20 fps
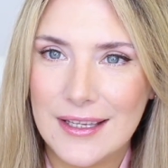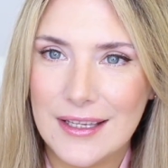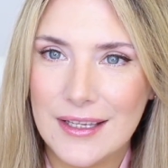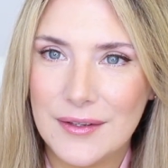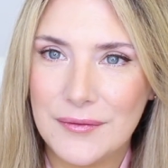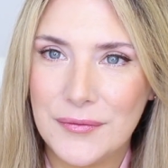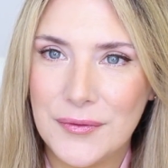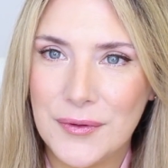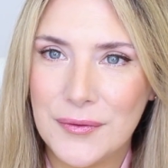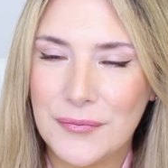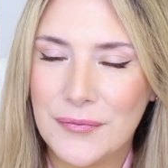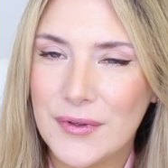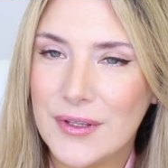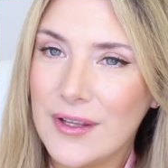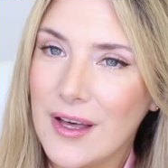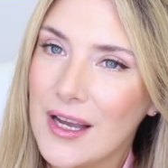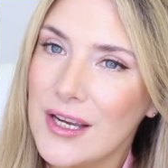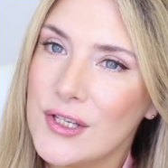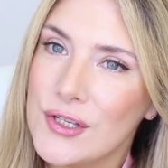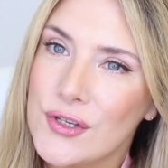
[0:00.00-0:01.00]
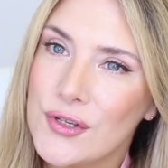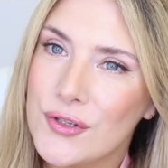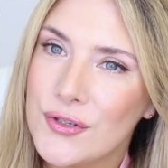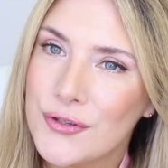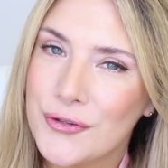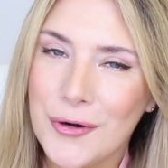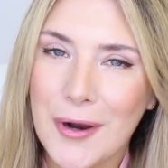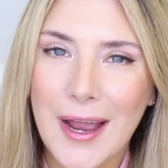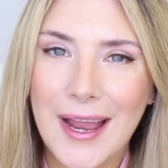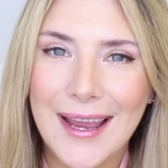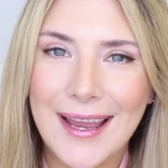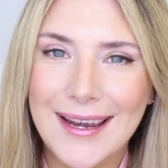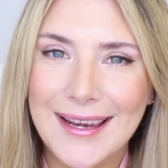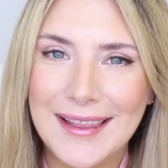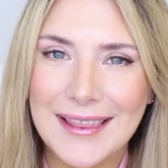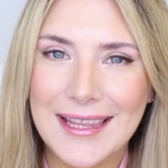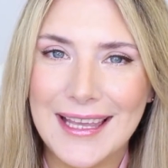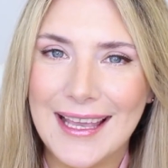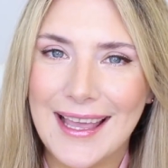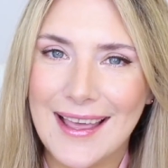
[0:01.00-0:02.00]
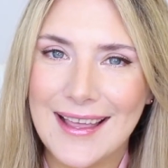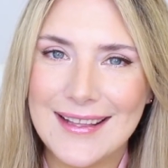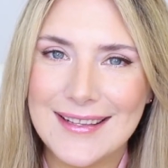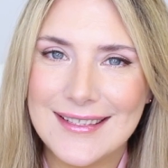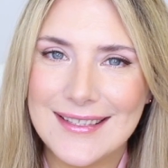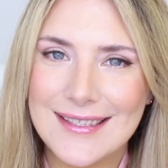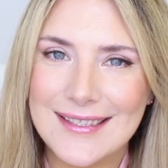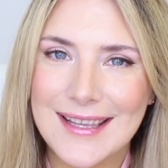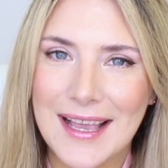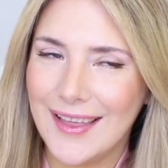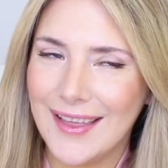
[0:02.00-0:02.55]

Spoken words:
if you feel I should try anything else.